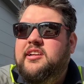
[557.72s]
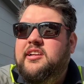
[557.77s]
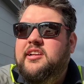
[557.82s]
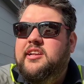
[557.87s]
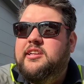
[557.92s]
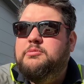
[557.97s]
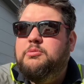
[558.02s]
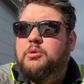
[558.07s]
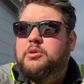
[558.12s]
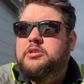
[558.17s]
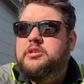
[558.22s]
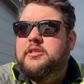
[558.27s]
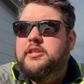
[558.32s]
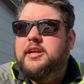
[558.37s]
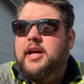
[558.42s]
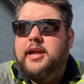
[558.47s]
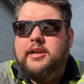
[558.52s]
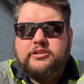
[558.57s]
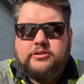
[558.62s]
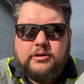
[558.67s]
He's walking to the
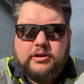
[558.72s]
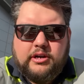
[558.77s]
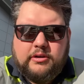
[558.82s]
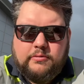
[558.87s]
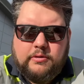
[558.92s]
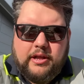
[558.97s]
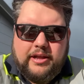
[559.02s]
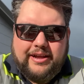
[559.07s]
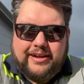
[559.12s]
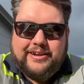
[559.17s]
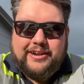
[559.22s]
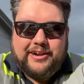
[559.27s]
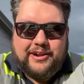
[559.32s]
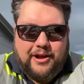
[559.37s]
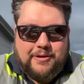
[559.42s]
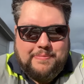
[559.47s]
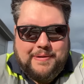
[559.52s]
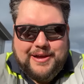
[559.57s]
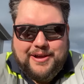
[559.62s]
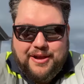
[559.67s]
gate, so I'm gonna
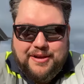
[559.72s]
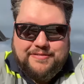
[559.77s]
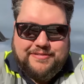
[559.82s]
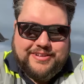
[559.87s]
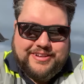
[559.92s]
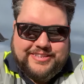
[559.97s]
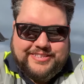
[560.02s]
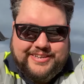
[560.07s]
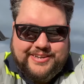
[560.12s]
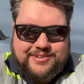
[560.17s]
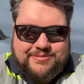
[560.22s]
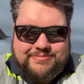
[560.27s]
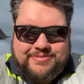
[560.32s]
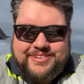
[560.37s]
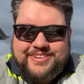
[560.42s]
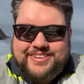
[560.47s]
go back over and see him.